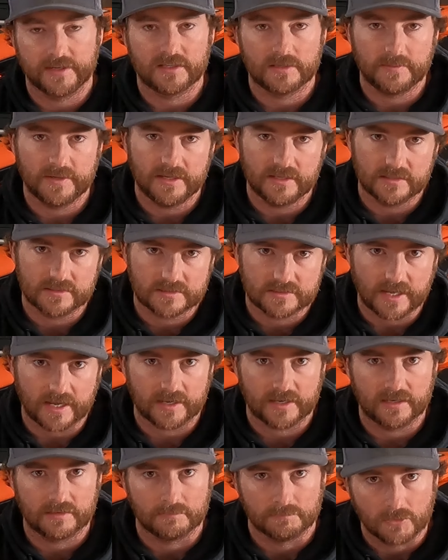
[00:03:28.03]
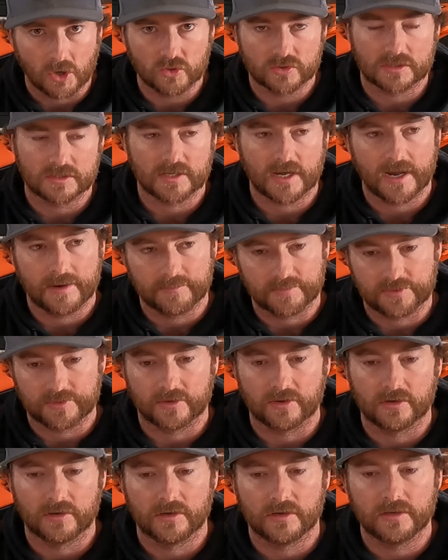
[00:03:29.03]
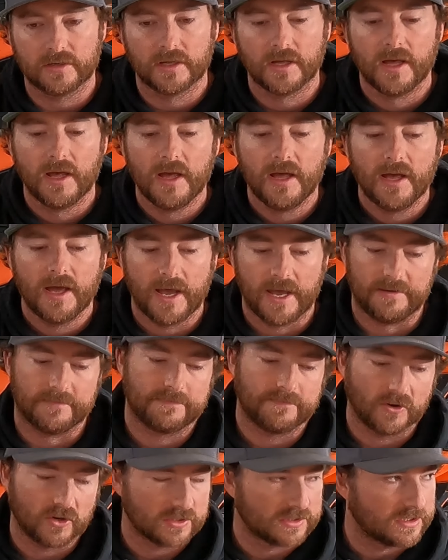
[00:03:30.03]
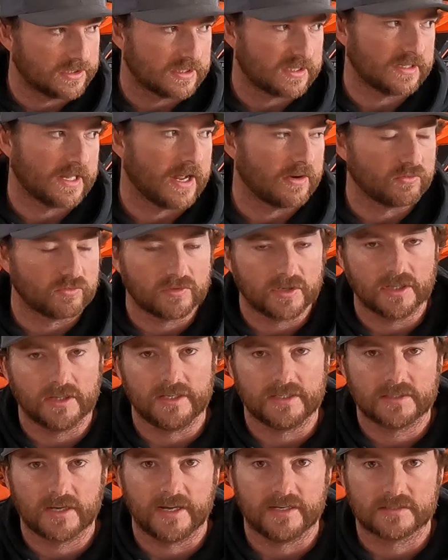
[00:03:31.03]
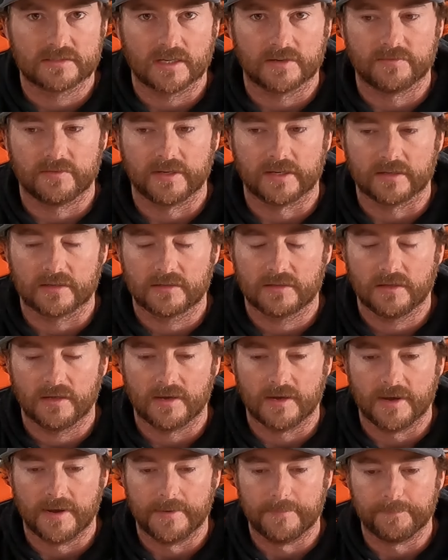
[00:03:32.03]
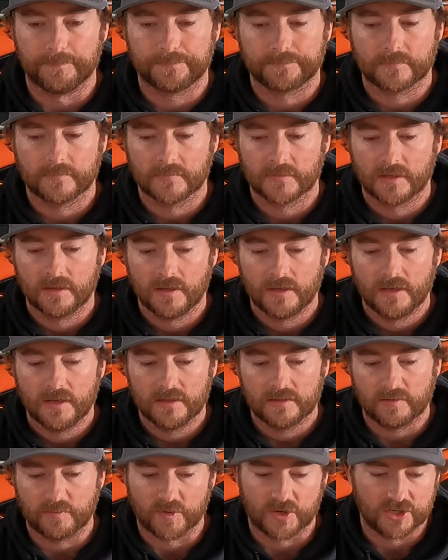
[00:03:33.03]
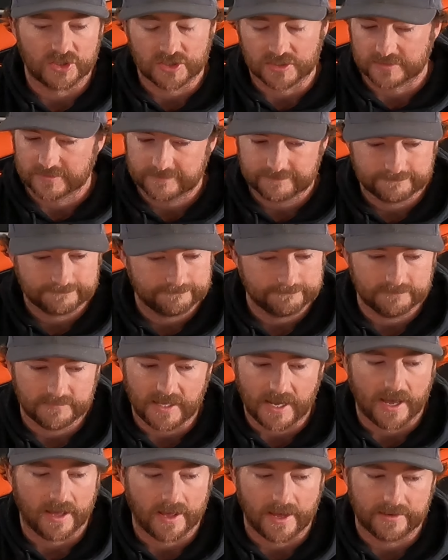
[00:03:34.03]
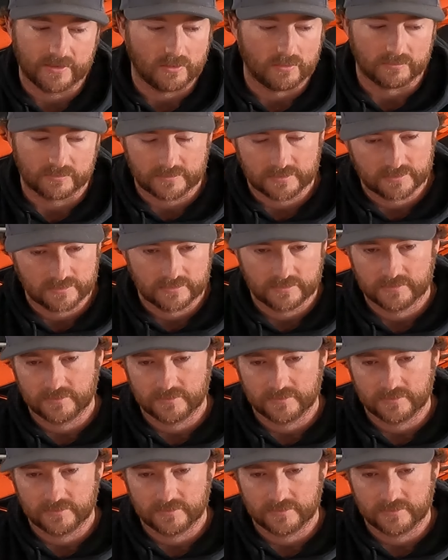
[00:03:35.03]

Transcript: like to be second most of the time, third, and first is just in that really tight stuff like um, where you just, yeah, I don't,